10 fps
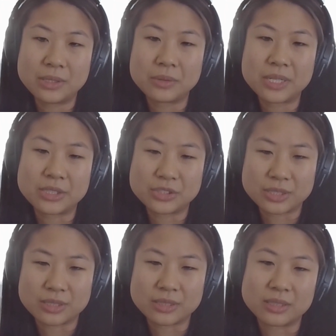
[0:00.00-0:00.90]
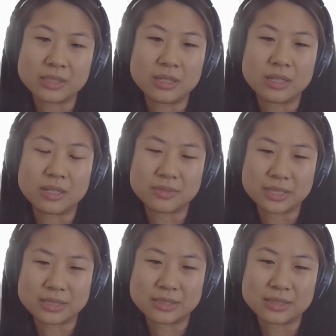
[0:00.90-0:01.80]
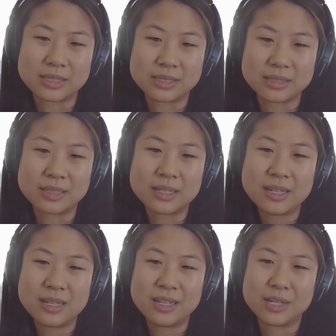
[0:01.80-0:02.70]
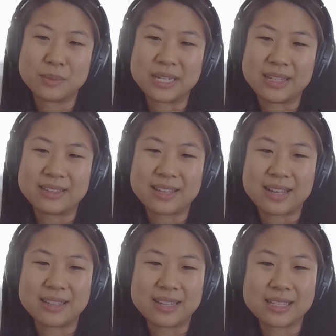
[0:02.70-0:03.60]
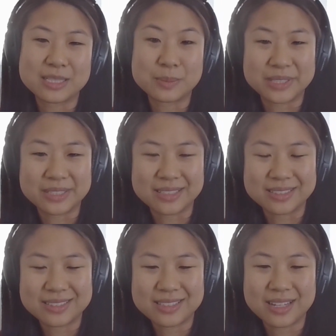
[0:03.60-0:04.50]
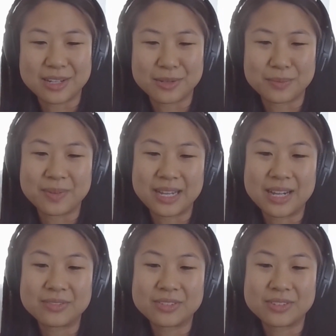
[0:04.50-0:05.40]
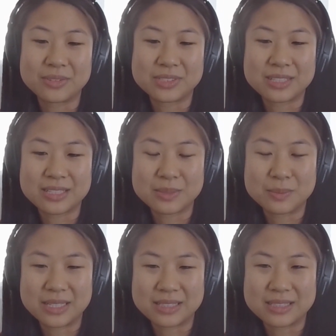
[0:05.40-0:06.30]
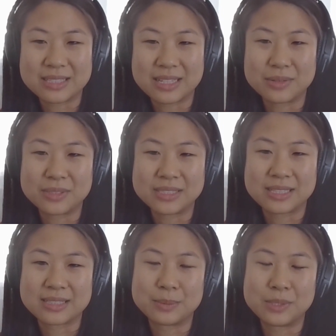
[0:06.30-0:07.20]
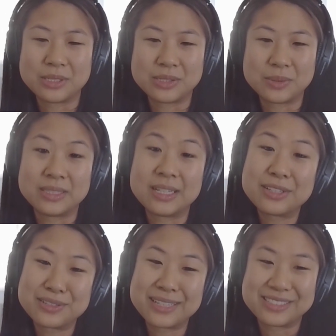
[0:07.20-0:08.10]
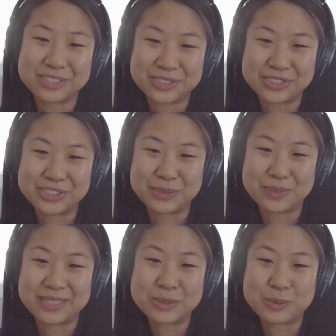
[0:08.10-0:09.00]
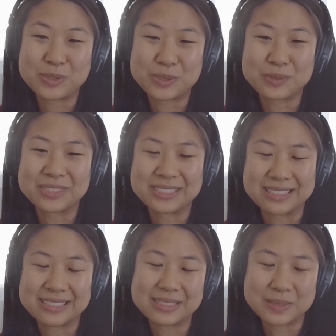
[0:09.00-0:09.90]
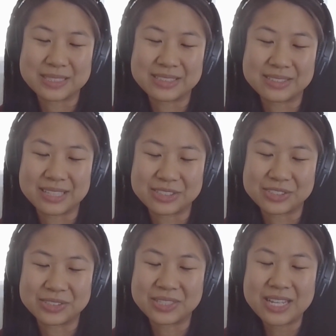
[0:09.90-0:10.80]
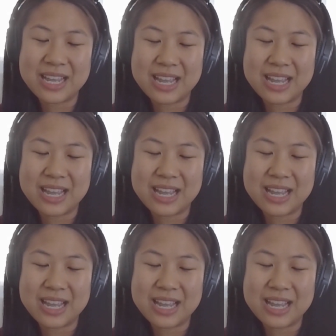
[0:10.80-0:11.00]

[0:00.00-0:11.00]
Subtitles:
location and office, and getting that experience. After those 6 months, I was accepted into another internship, and this one was overseas. This was international,